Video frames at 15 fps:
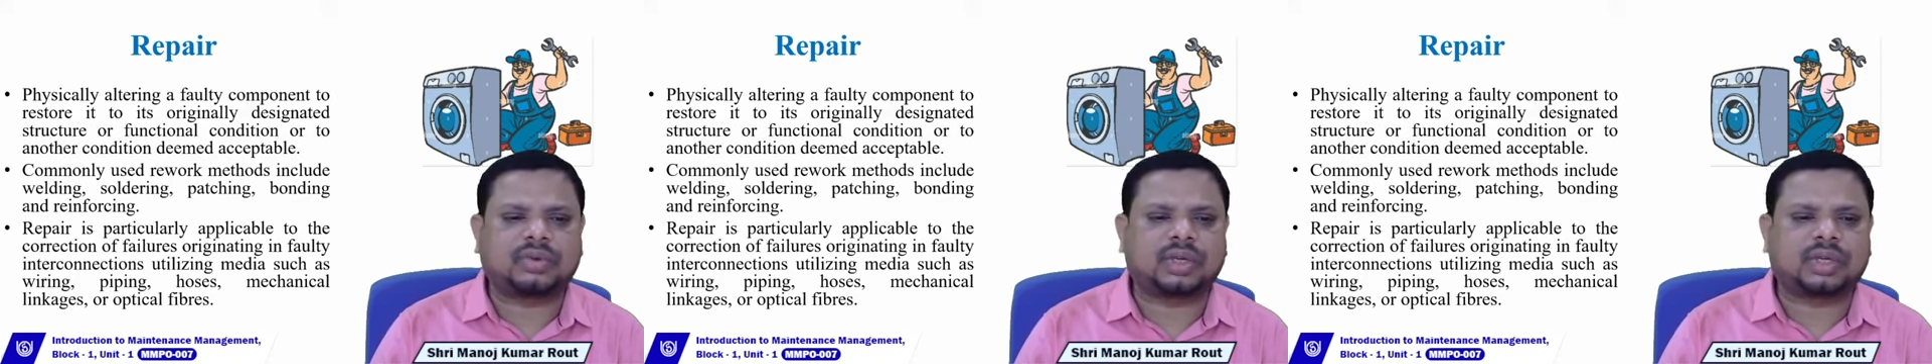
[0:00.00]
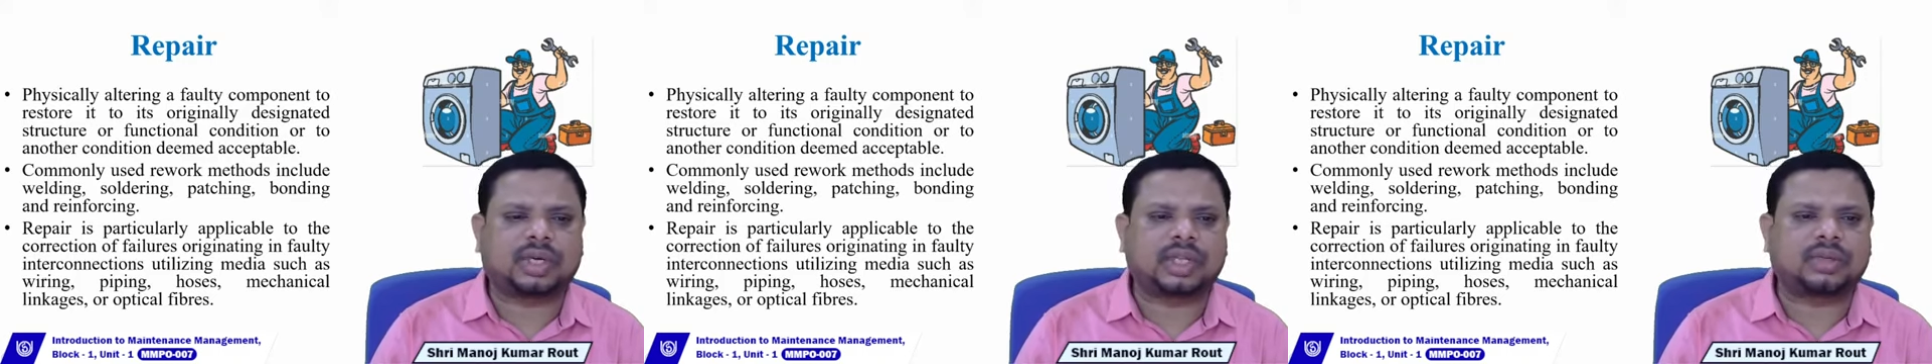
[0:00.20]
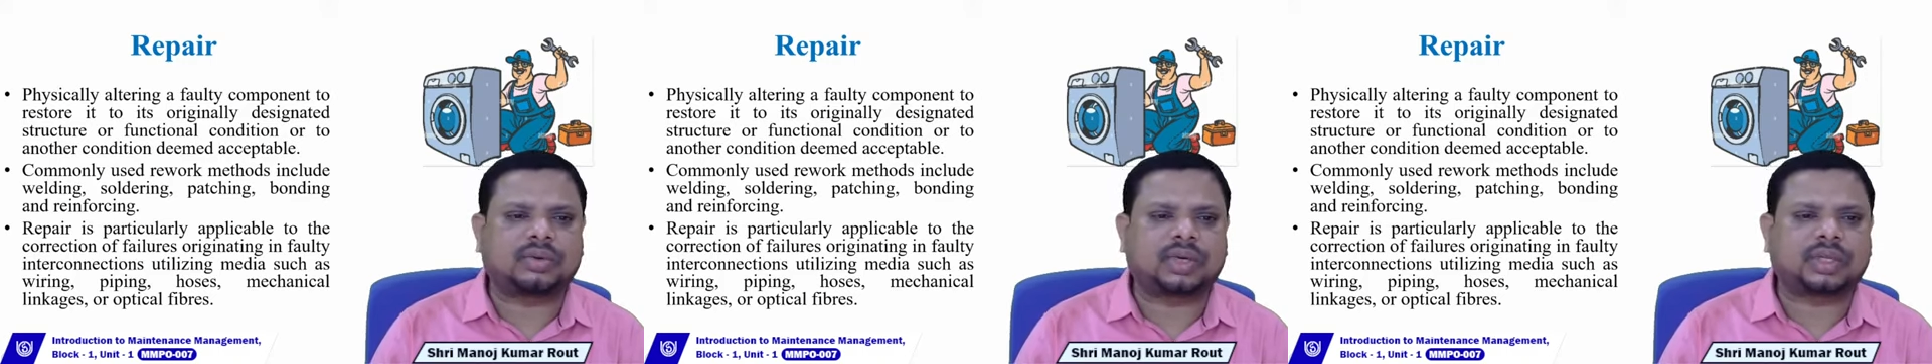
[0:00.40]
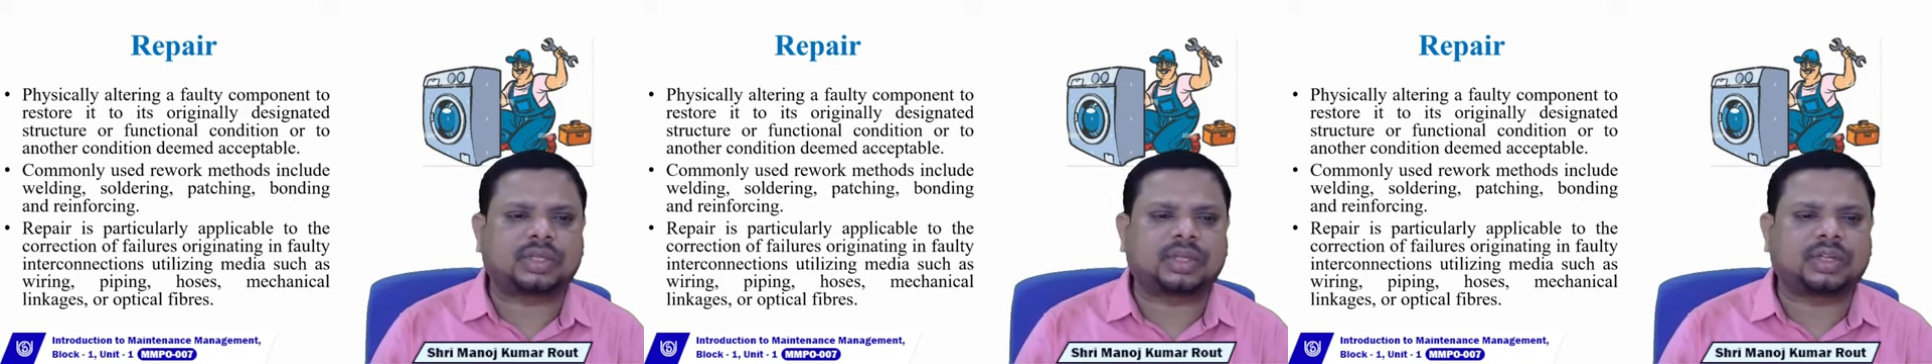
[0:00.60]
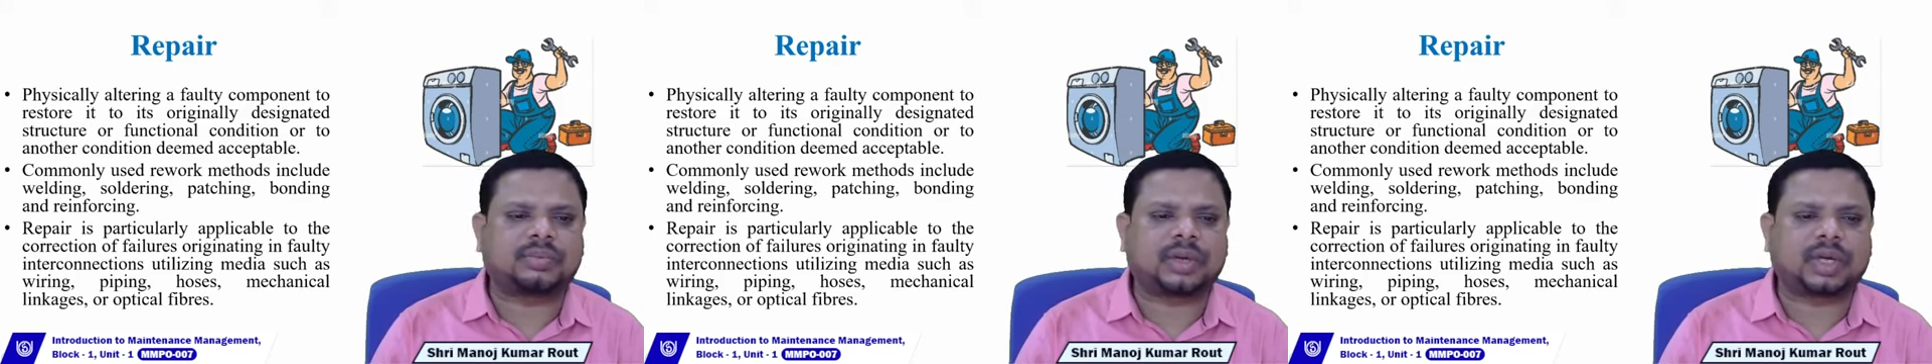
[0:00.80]
for that is known
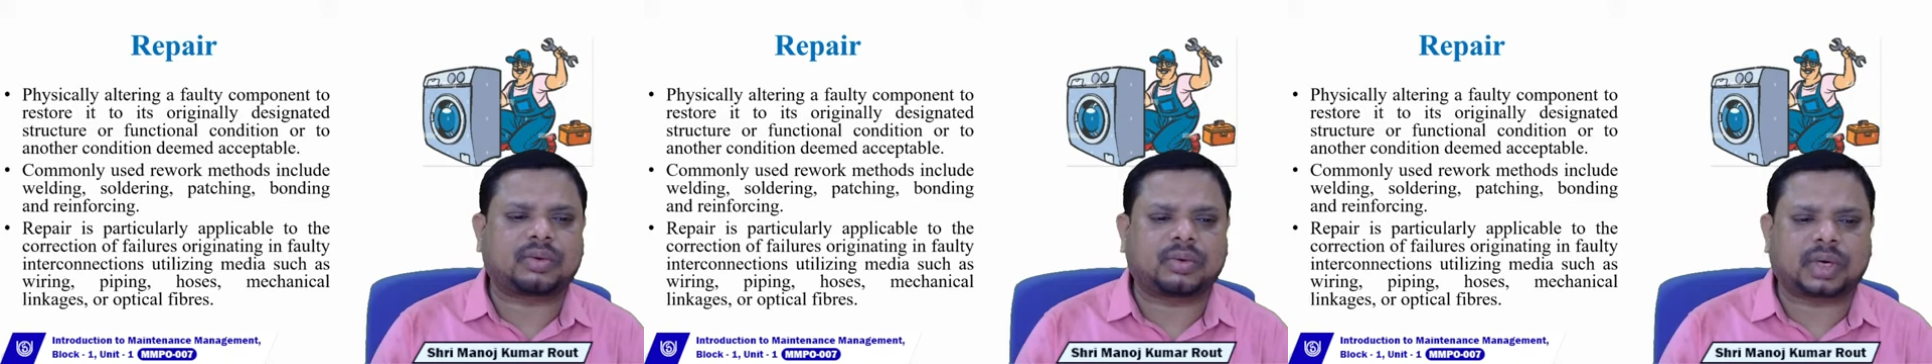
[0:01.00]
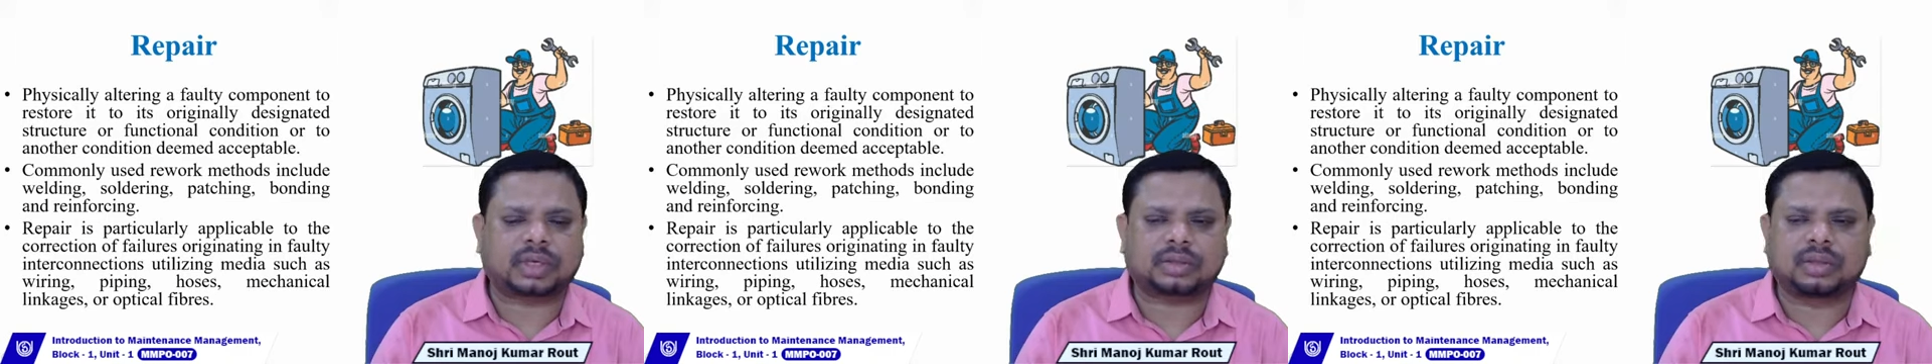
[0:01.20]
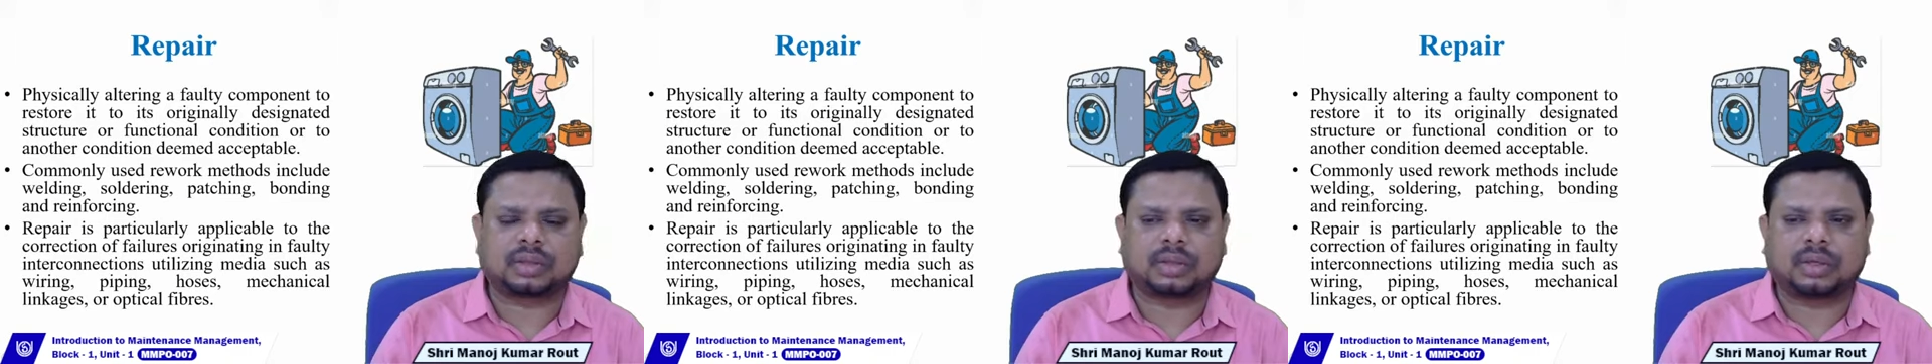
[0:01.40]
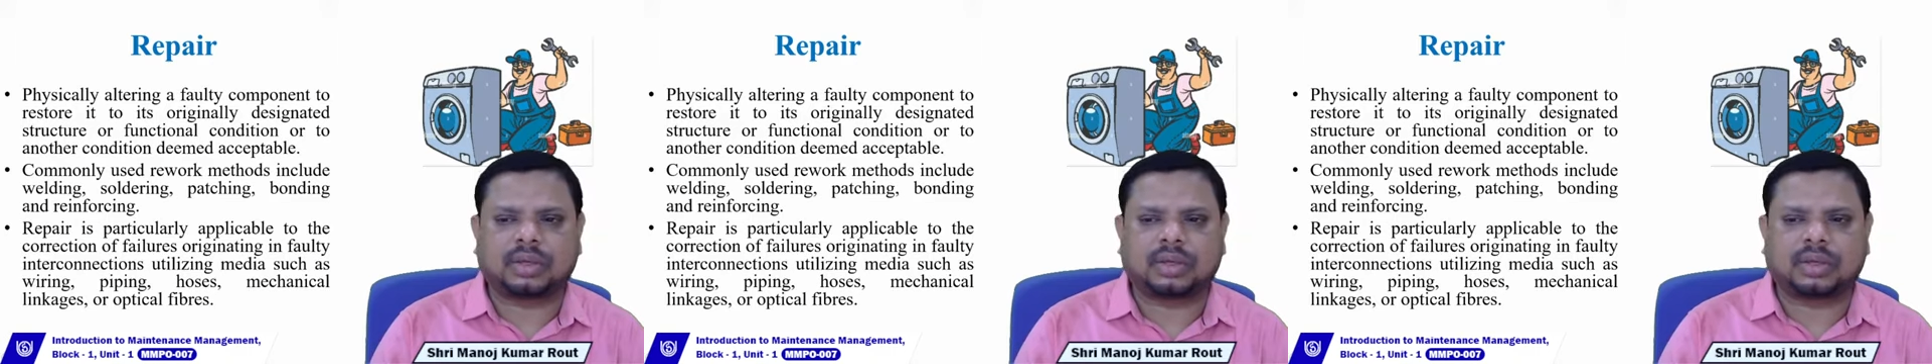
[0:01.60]
as repair works